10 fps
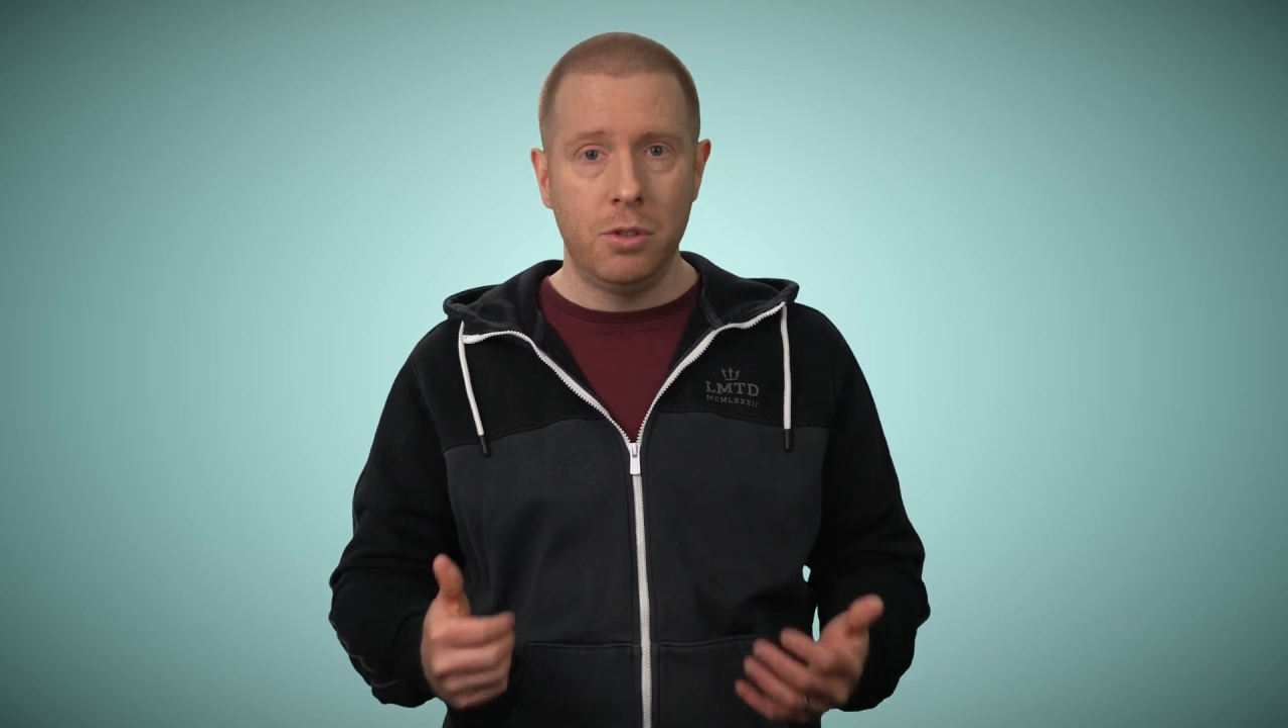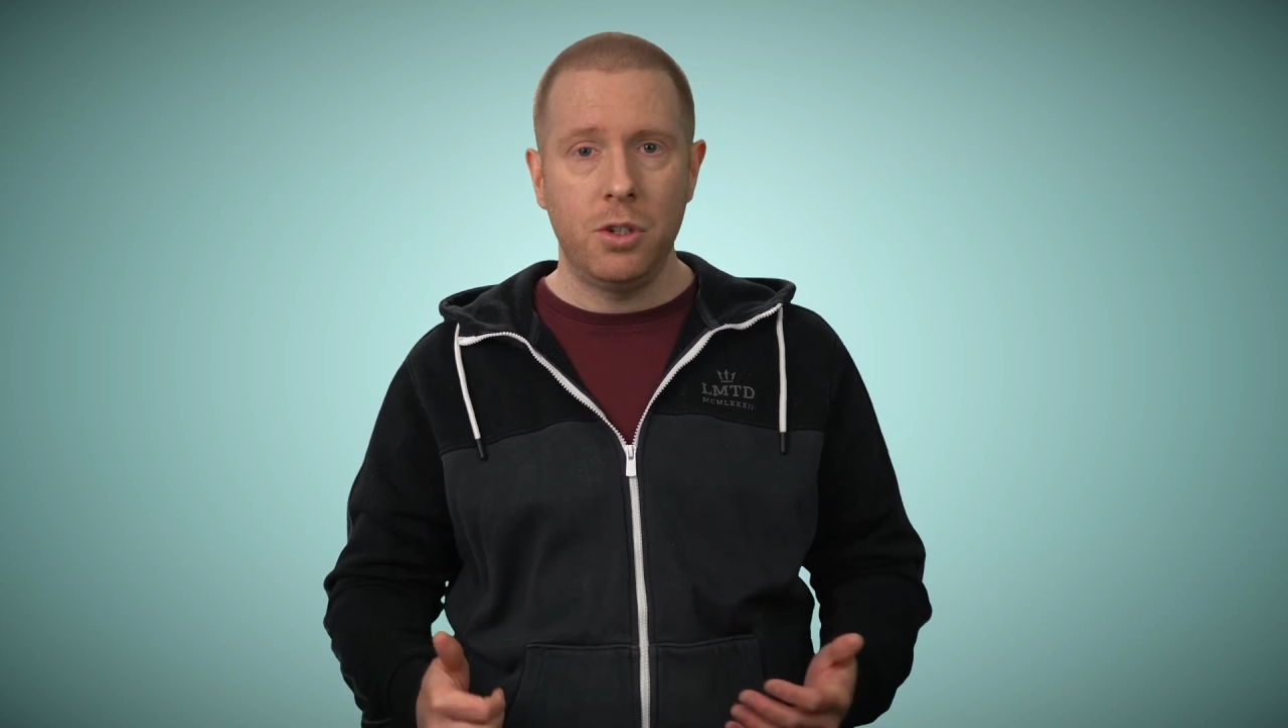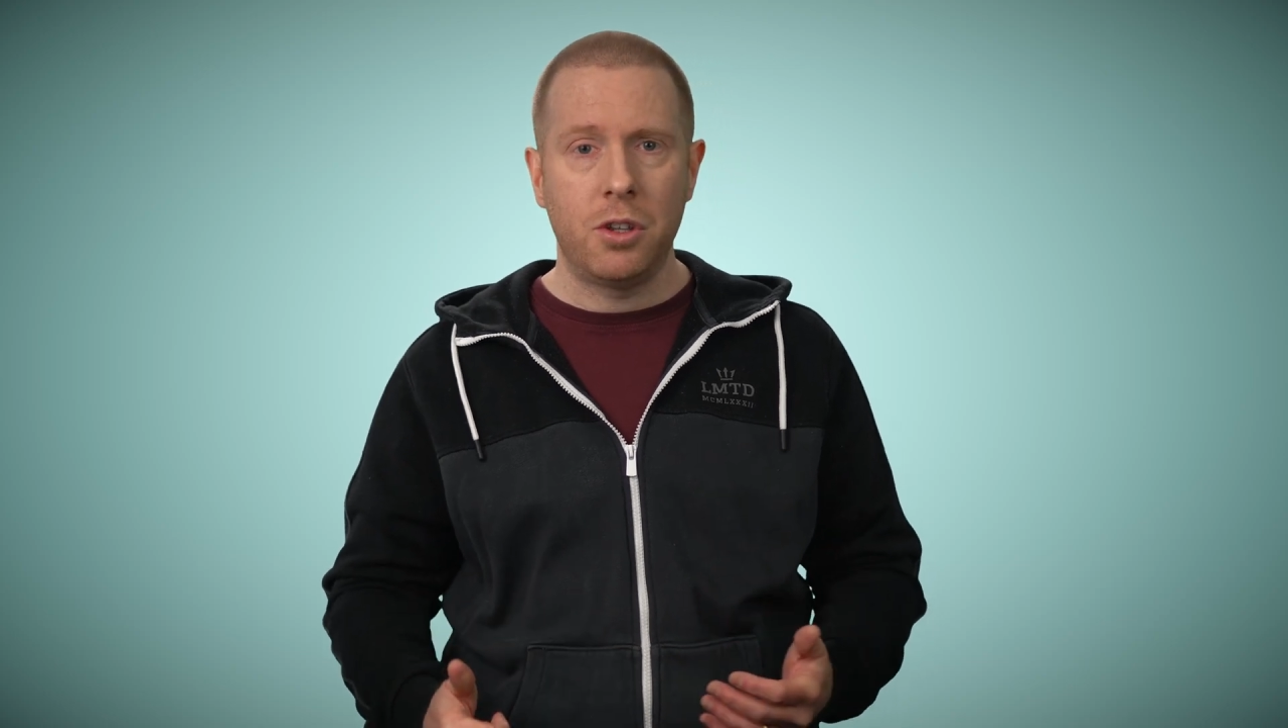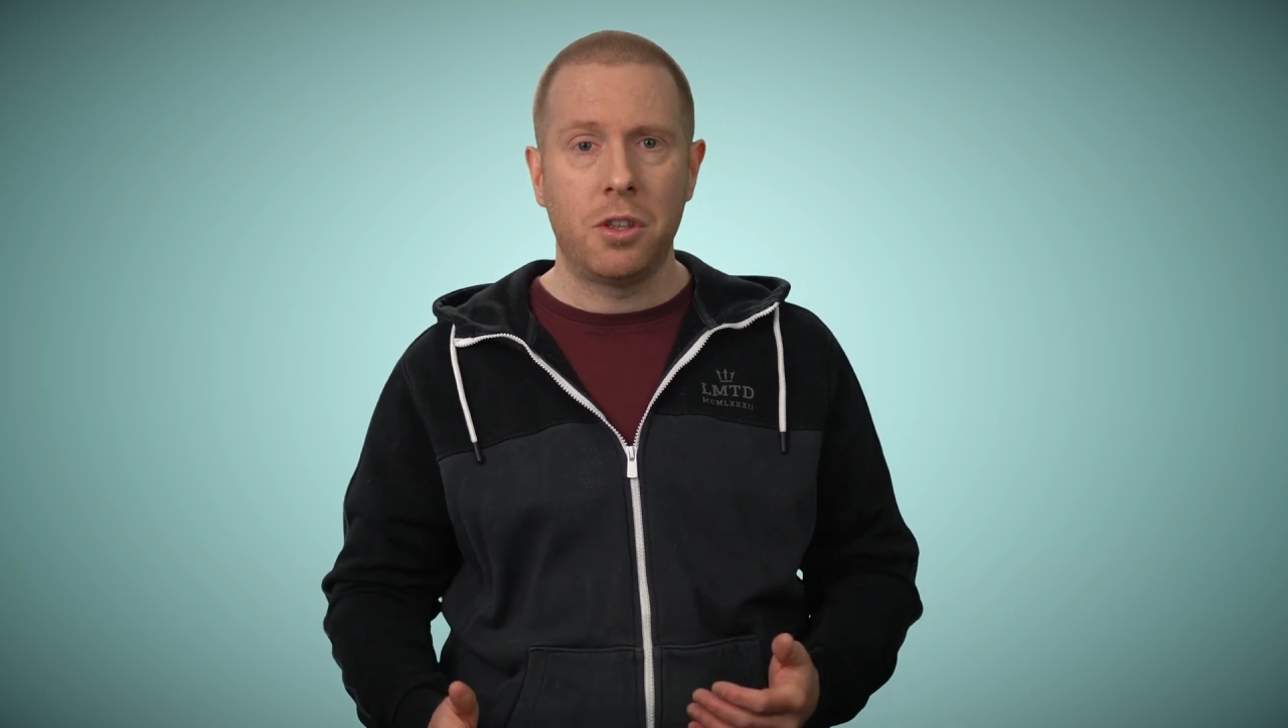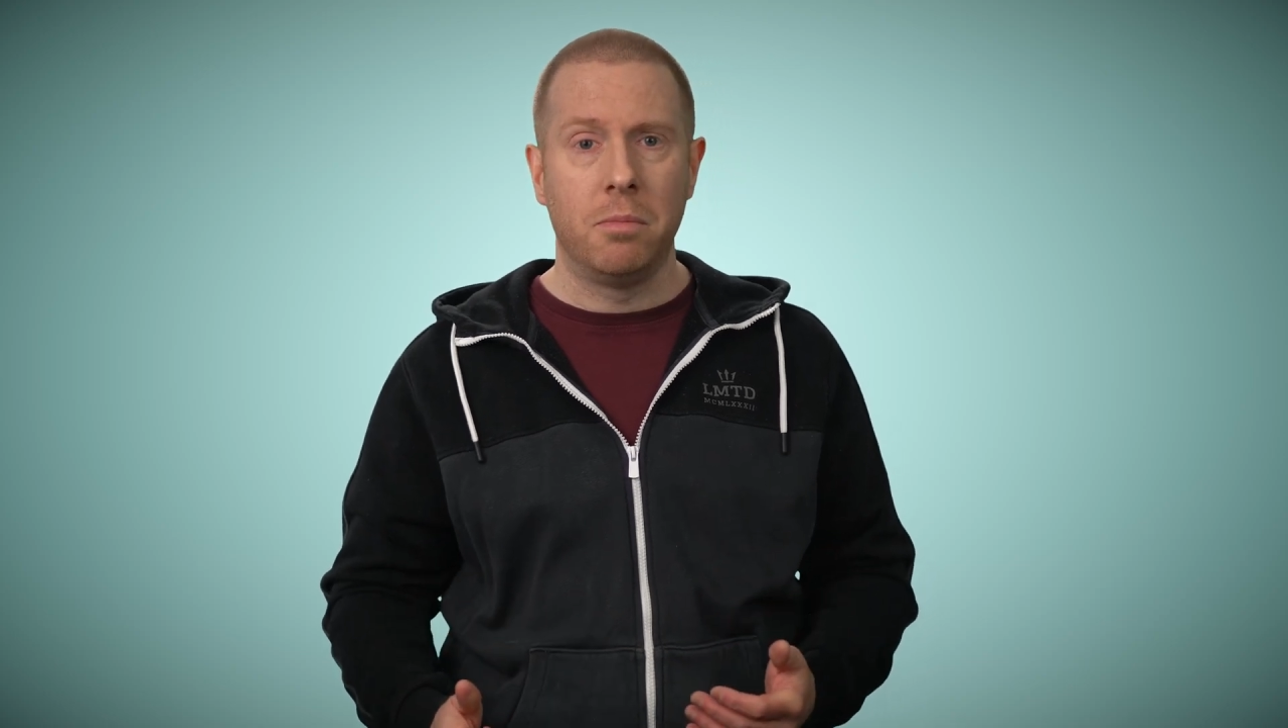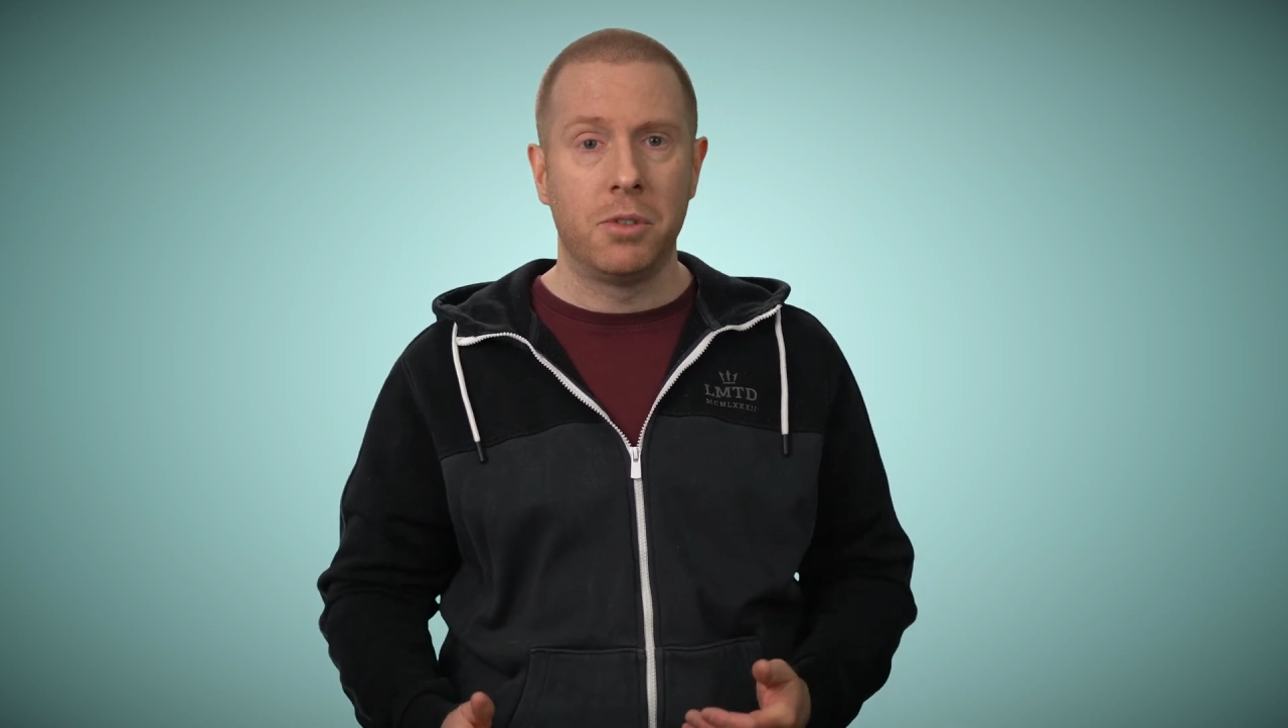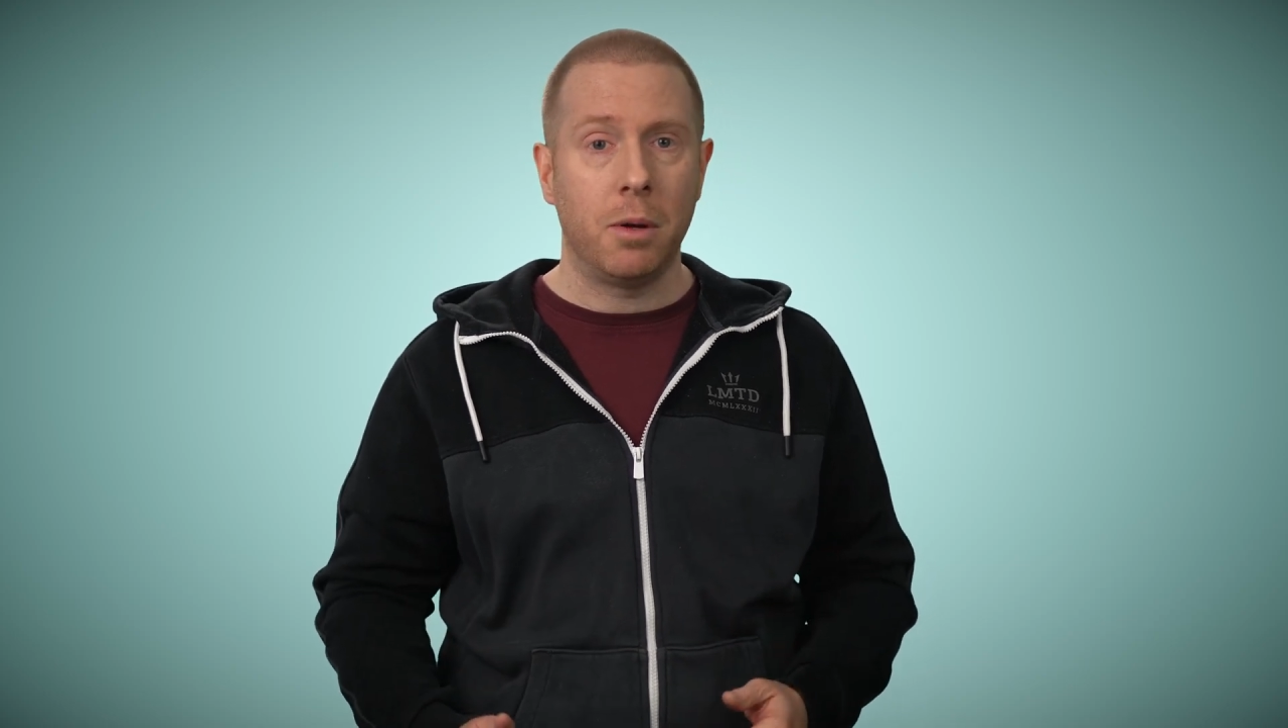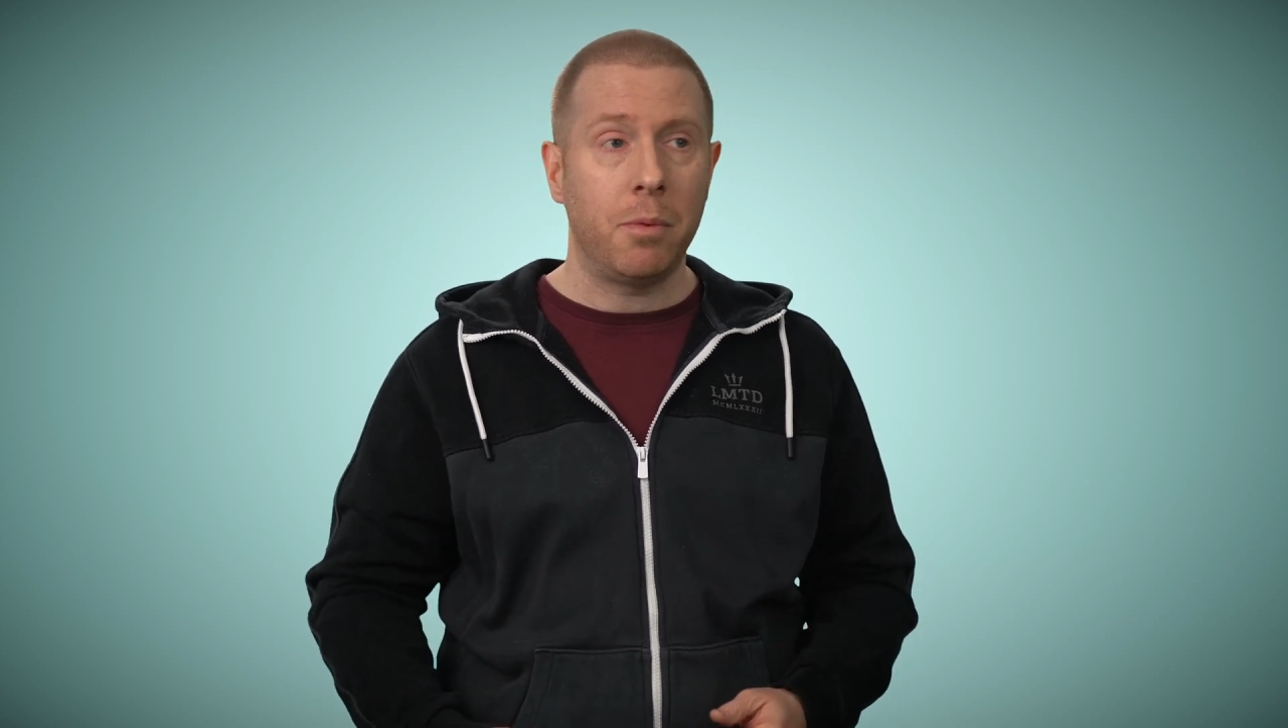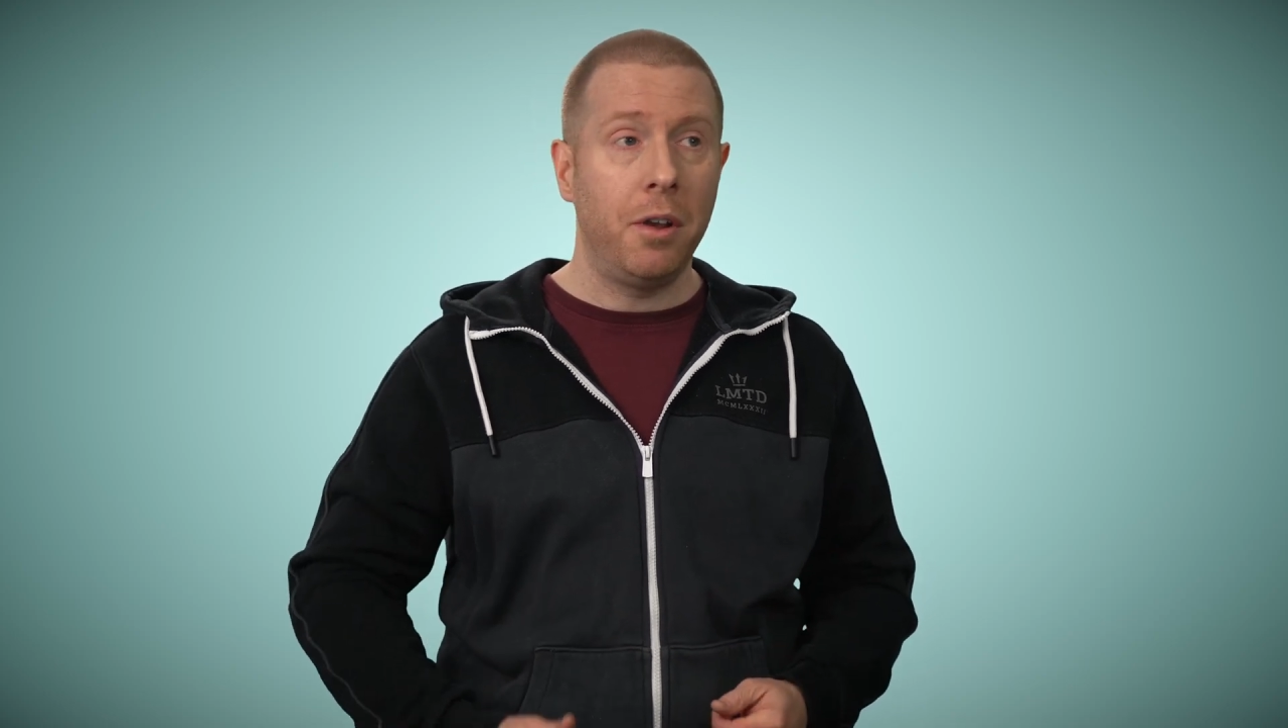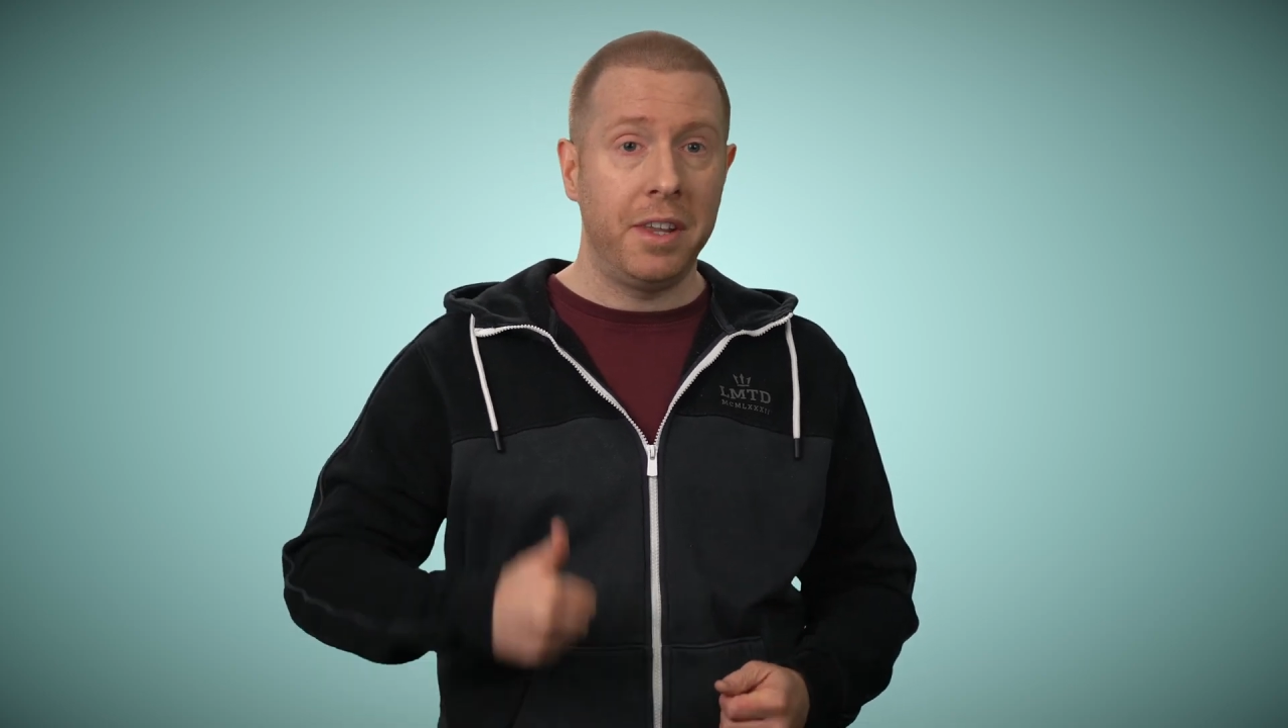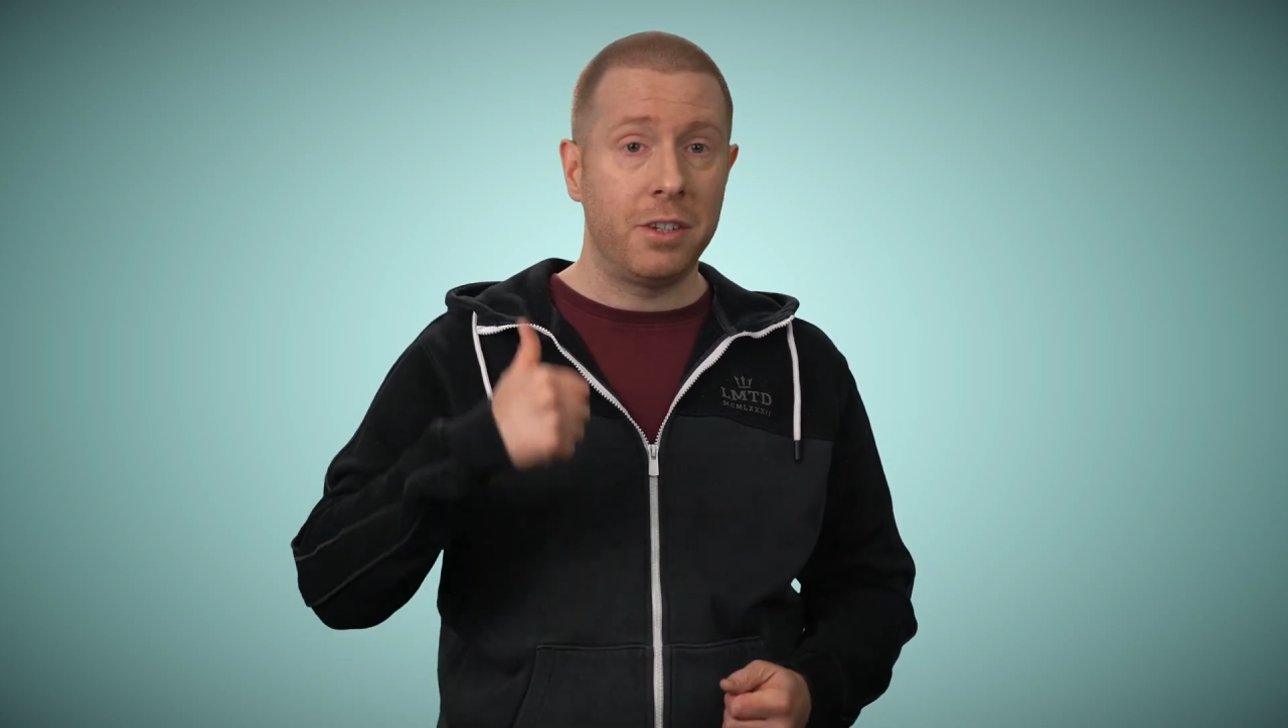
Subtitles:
use the thumbs up on